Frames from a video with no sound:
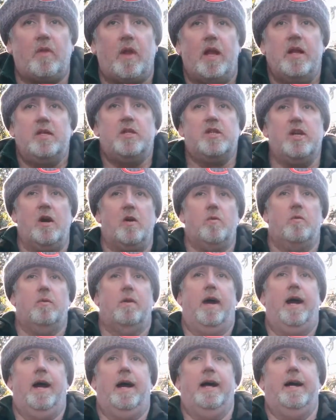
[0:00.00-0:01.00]
So,
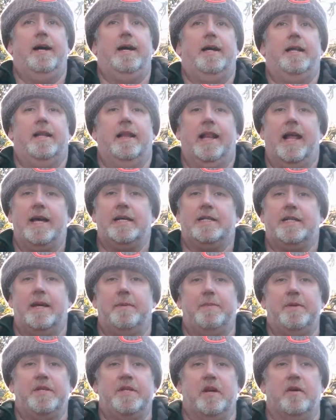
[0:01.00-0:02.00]
last
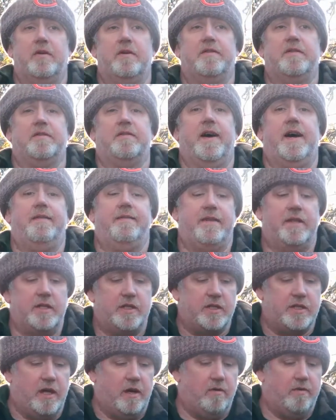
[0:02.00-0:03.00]
episode of Surviving the
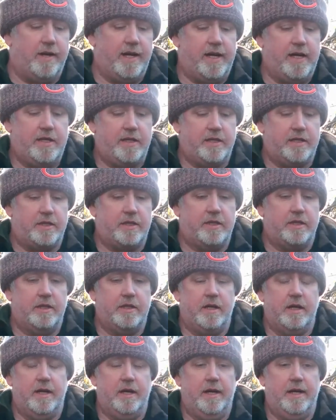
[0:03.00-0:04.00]
Stone Age
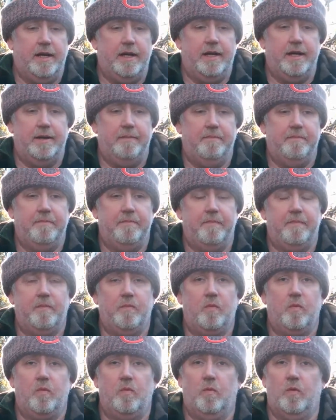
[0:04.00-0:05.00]

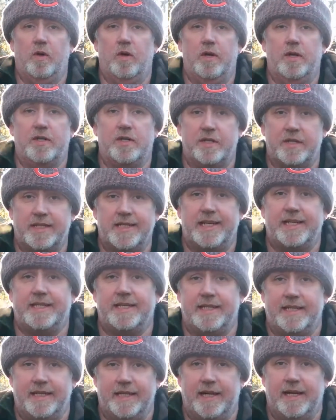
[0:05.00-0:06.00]
was on
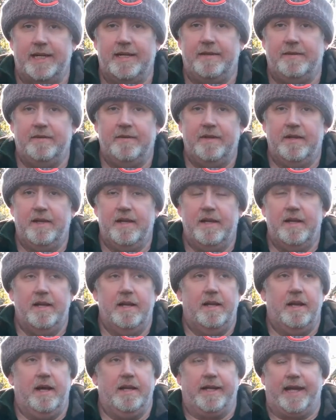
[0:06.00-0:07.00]
Saturday night.
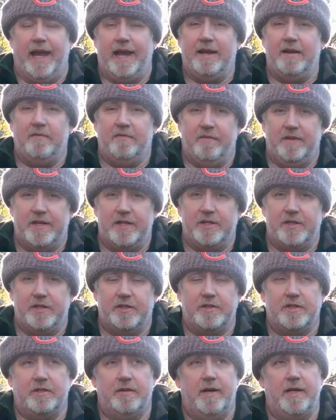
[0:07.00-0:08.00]
Again, it
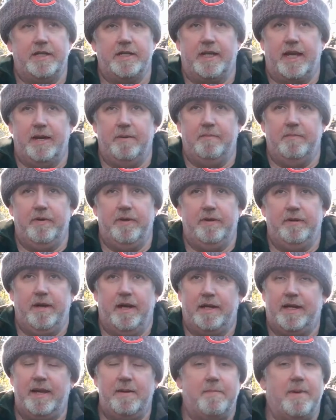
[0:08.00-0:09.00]
featured Teresa Camper.
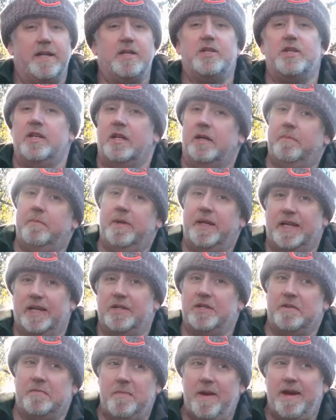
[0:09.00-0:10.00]
I keep mentioning her
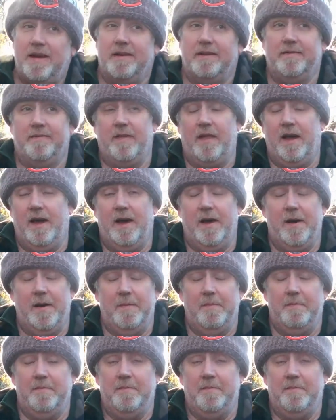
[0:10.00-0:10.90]
because I've met her.